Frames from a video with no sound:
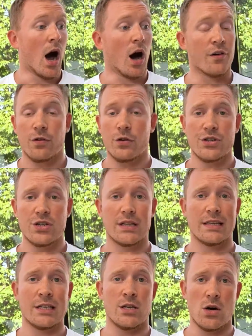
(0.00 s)

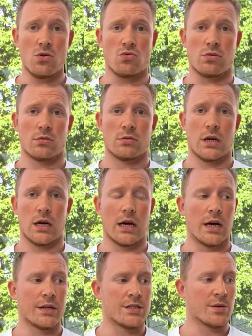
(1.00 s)
Unfortunately, no.
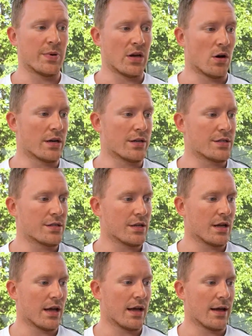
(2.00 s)
To be honest,
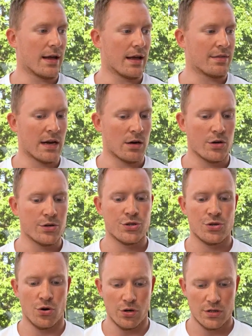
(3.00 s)
there are
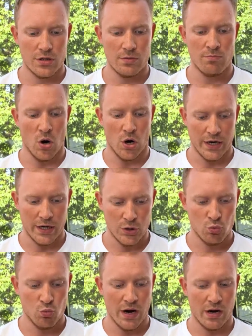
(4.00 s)
certain
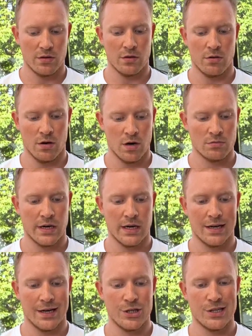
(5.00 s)
markets where there are
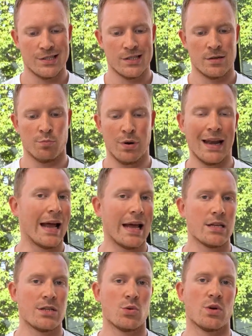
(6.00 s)
regulations in play
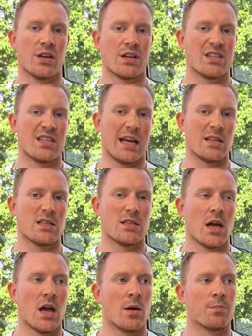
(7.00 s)
to an extent,
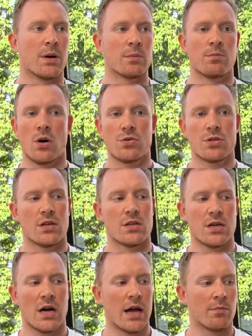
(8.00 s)
but most of the
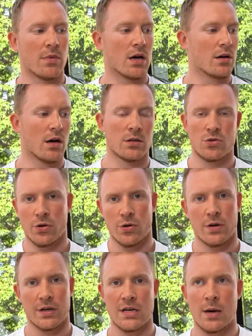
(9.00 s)
time, I'll draw you
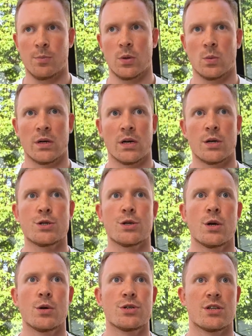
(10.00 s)
an example. When an
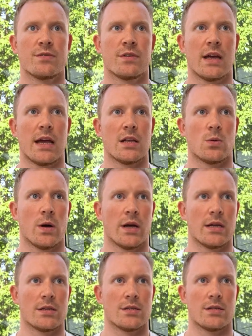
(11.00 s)
exclusive
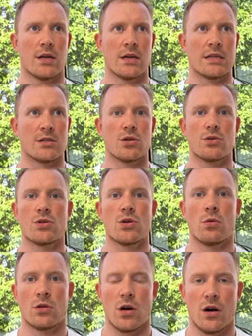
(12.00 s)
gateway is
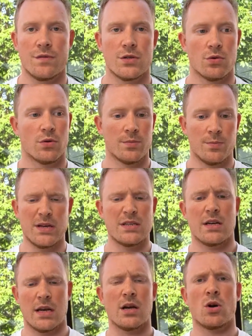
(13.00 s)
sold off, so
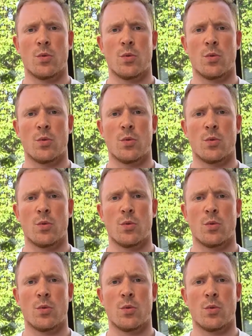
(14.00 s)
basically an